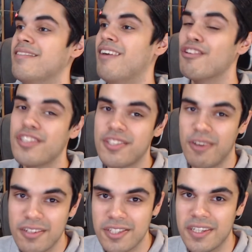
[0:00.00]

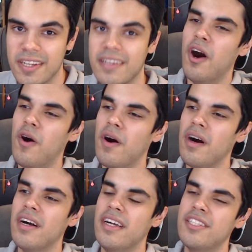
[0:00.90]
astonishing.
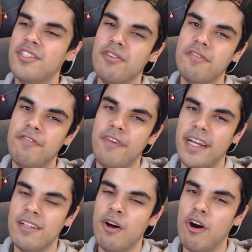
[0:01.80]
Or it could
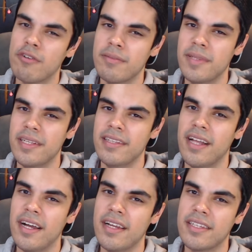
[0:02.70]
fail horribly,
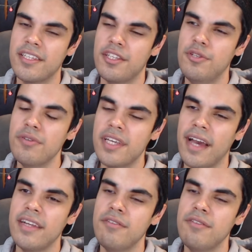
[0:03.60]
like UK in